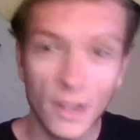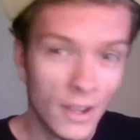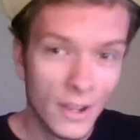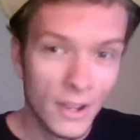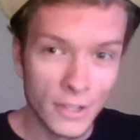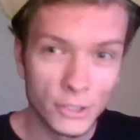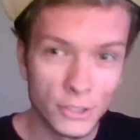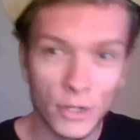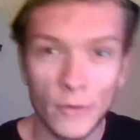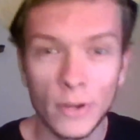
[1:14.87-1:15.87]
ensure
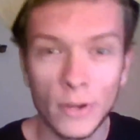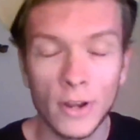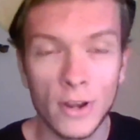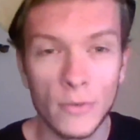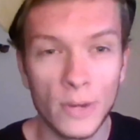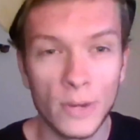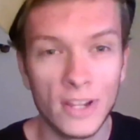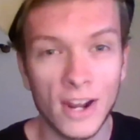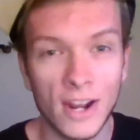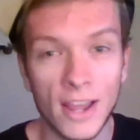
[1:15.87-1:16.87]
to everybody that I
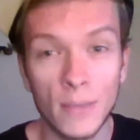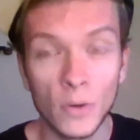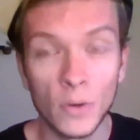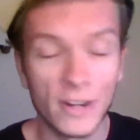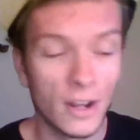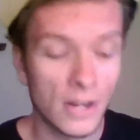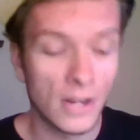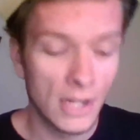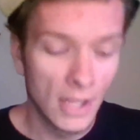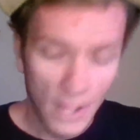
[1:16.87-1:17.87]
am working on it.
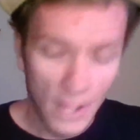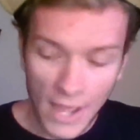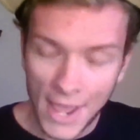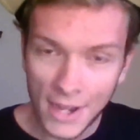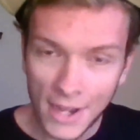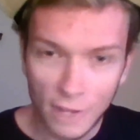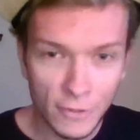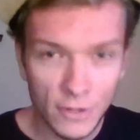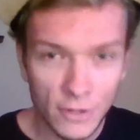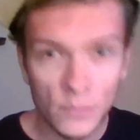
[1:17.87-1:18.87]
And I figured
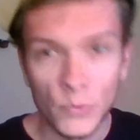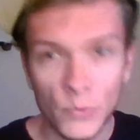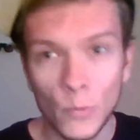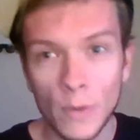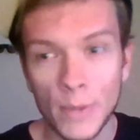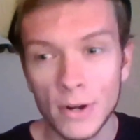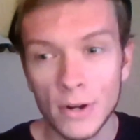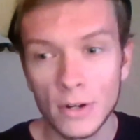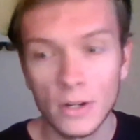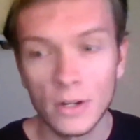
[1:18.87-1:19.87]
what better
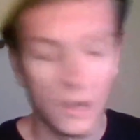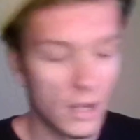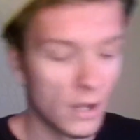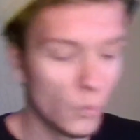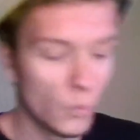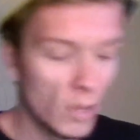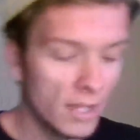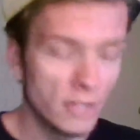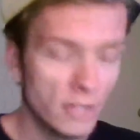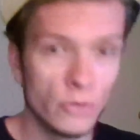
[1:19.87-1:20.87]
way
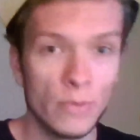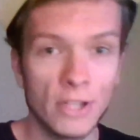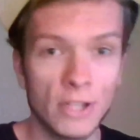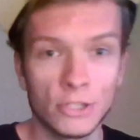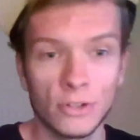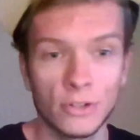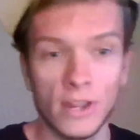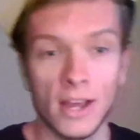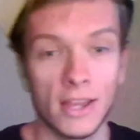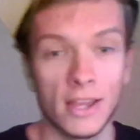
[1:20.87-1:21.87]
to make sure that
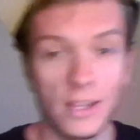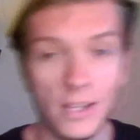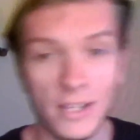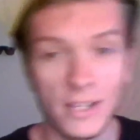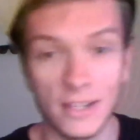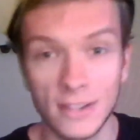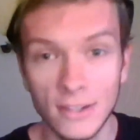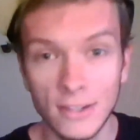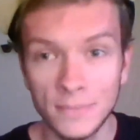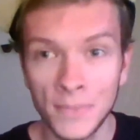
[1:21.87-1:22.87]
I get it done
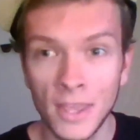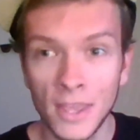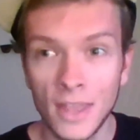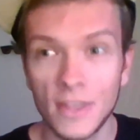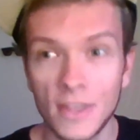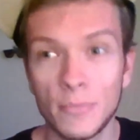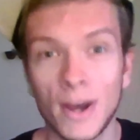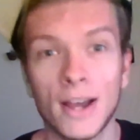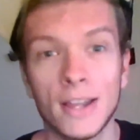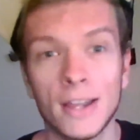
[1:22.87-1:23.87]
than
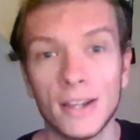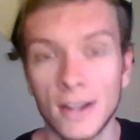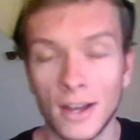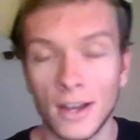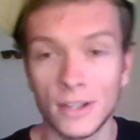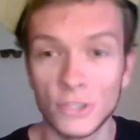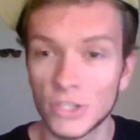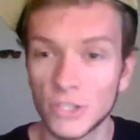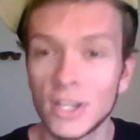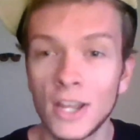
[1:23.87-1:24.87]
by just
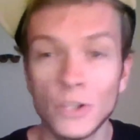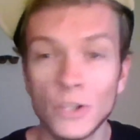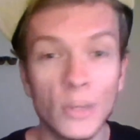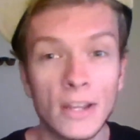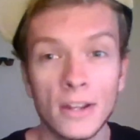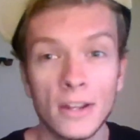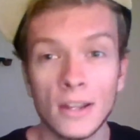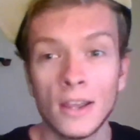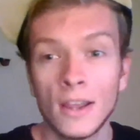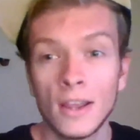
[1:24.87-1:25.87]
doing it
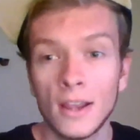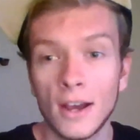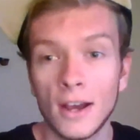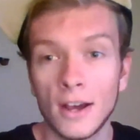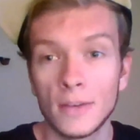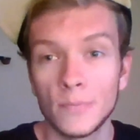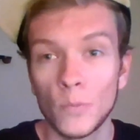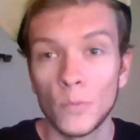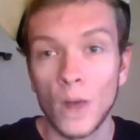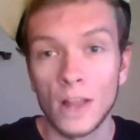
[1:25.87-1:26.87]

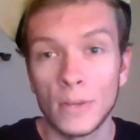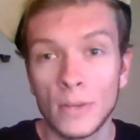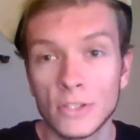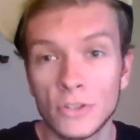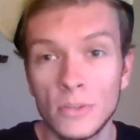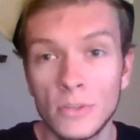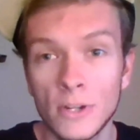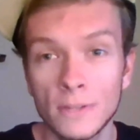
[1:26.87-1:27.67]
while I'm on stream here